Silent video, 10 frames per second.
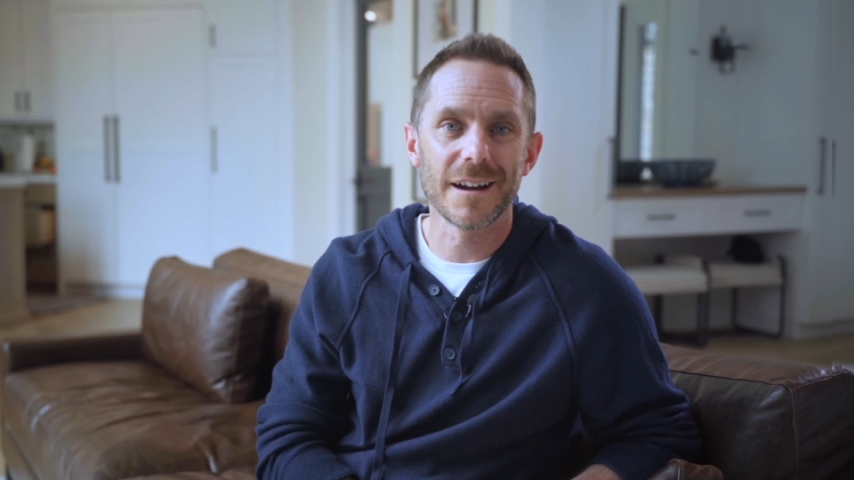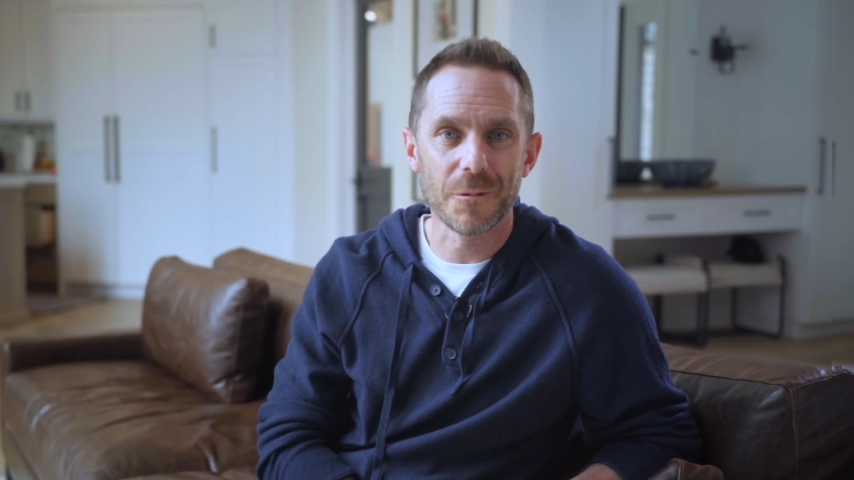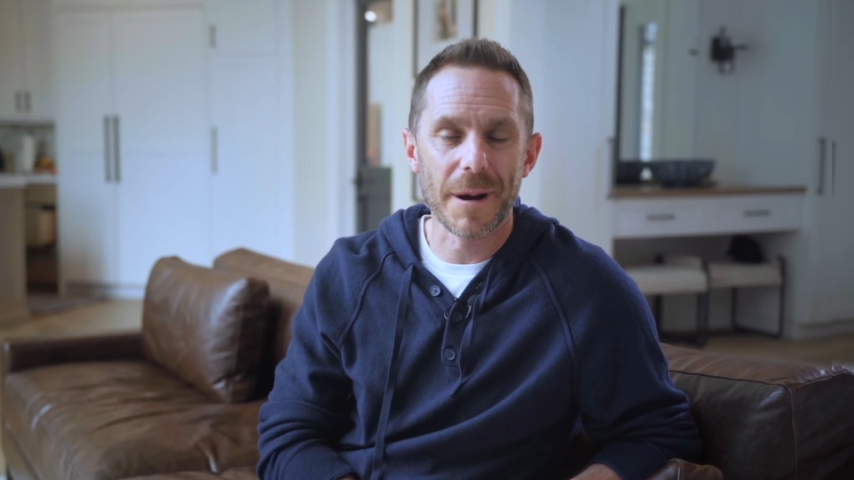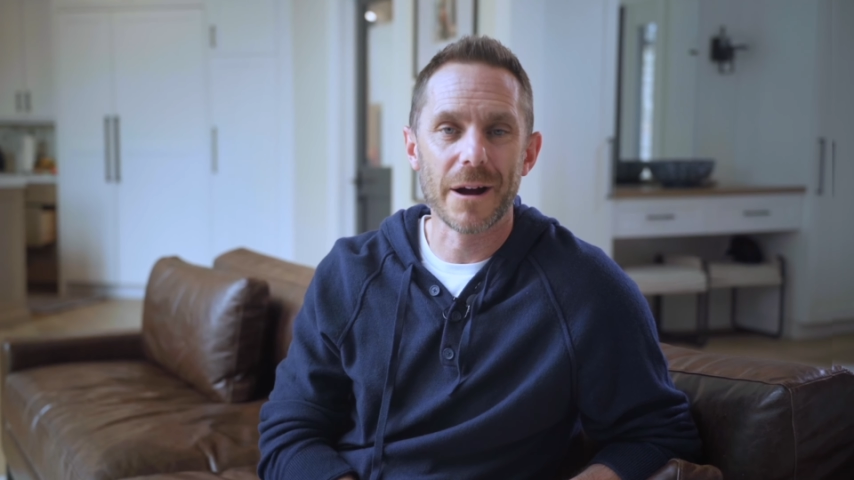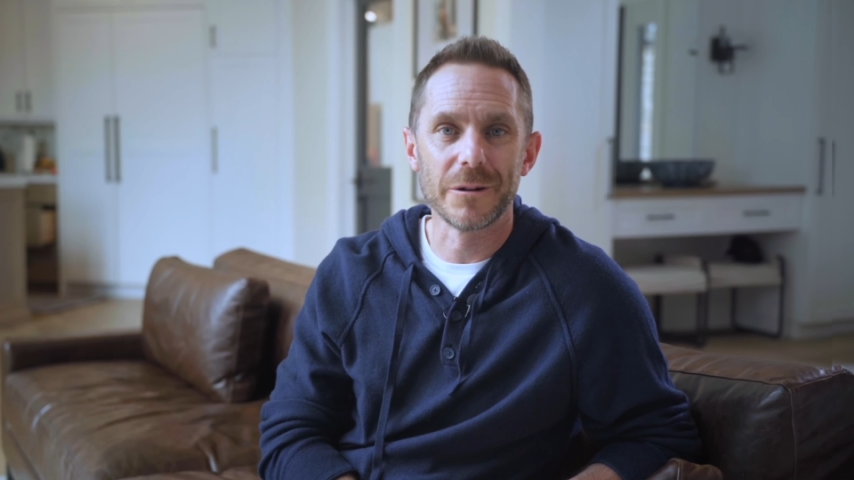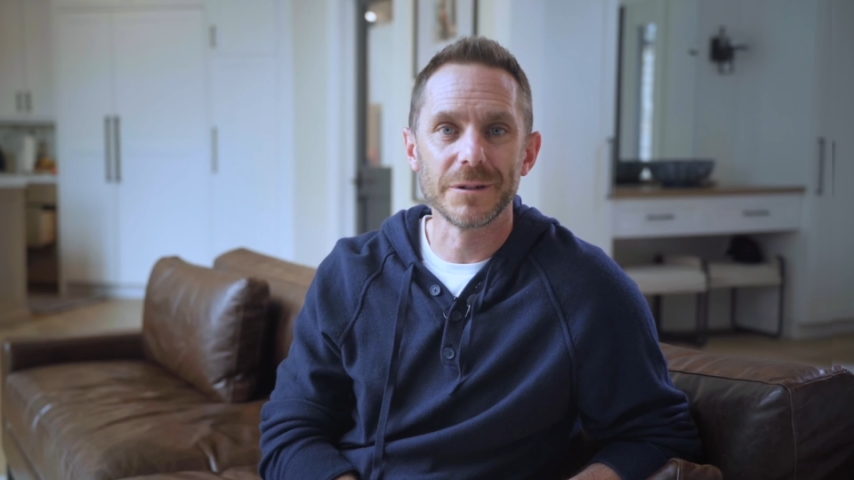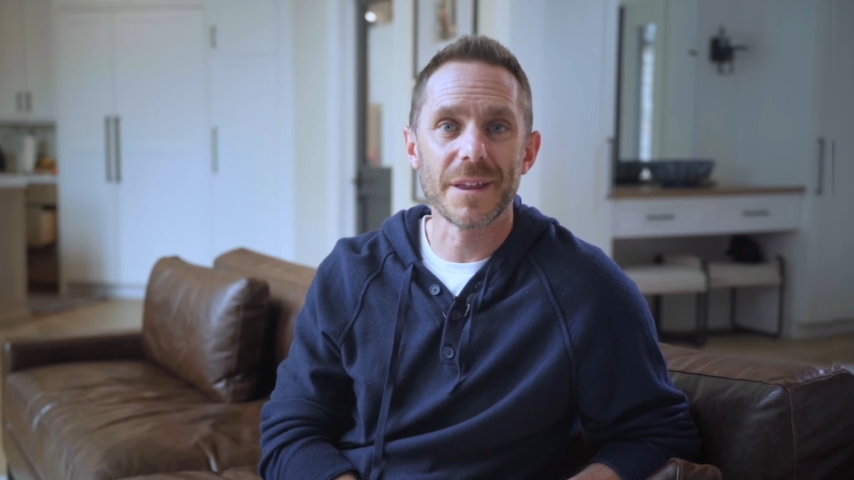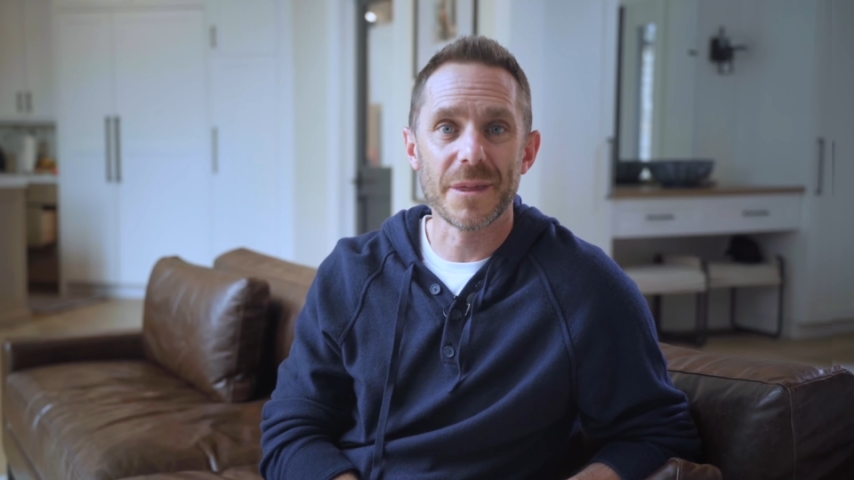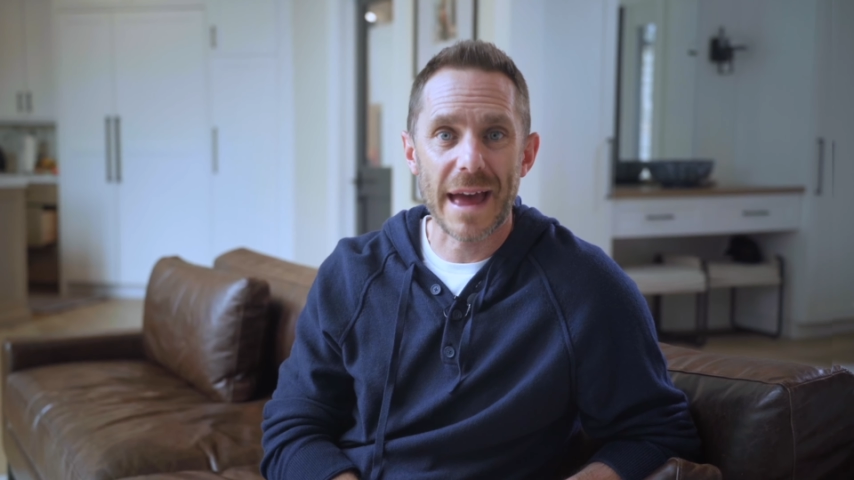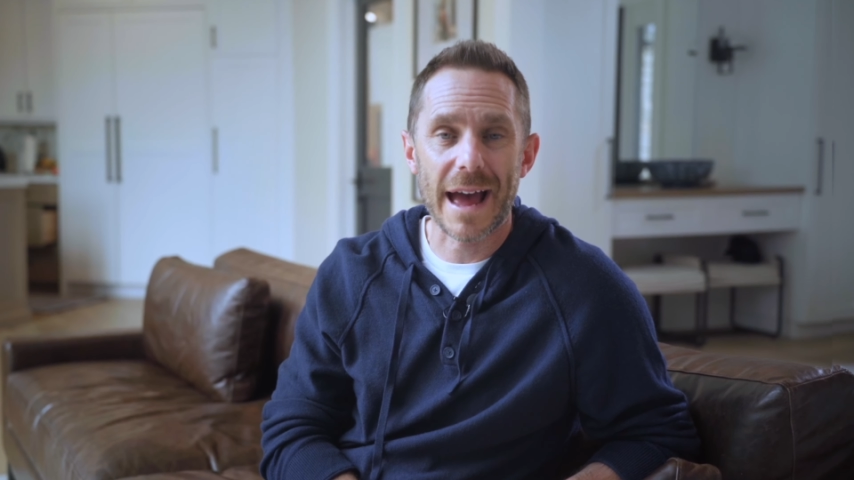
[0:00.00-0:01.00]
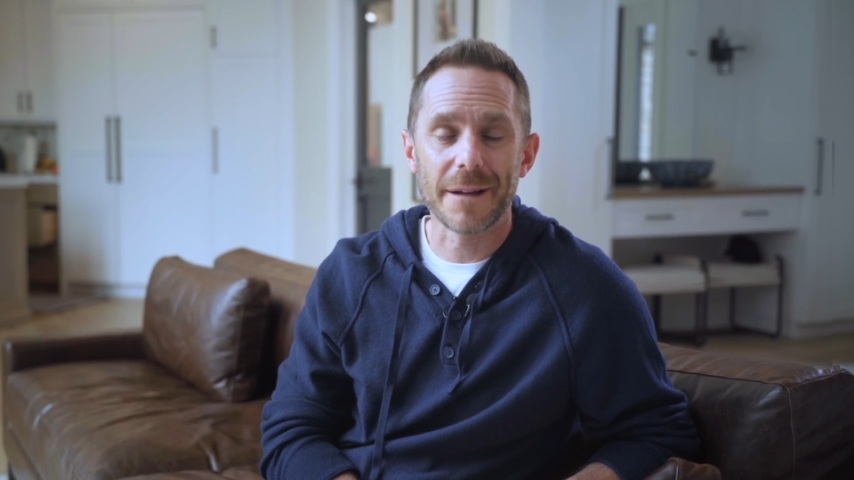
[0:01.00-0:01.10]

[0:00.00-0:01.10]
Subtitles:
around that.